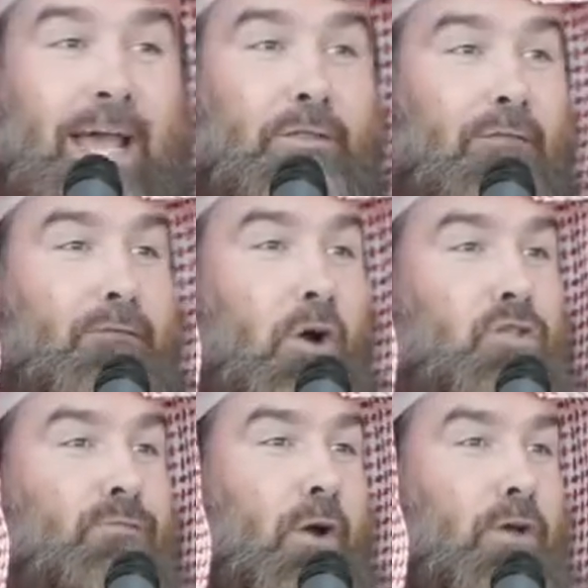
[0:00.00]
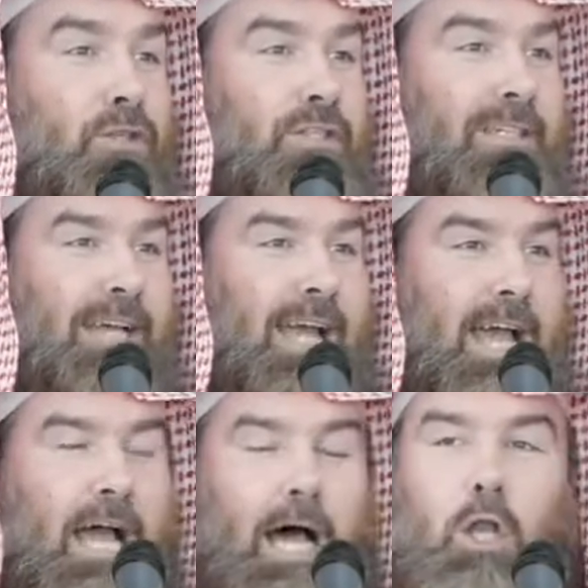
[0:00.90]
and the first verse,
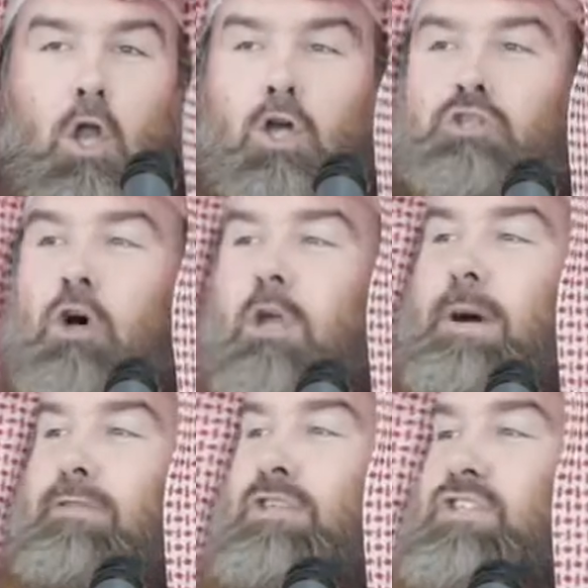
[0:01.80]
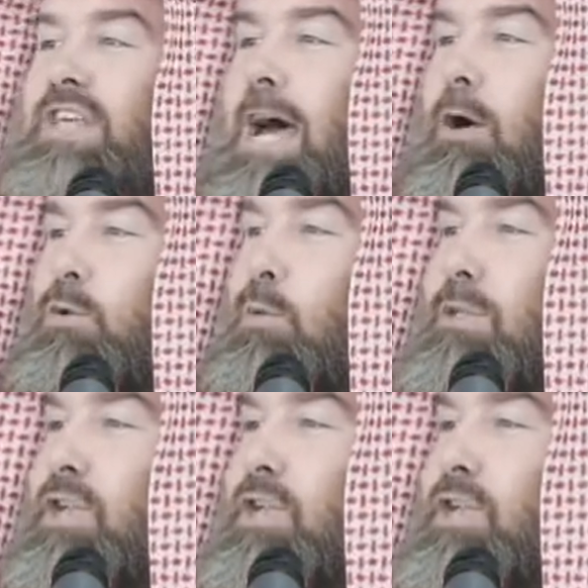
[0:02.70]
Allah is talking about the sound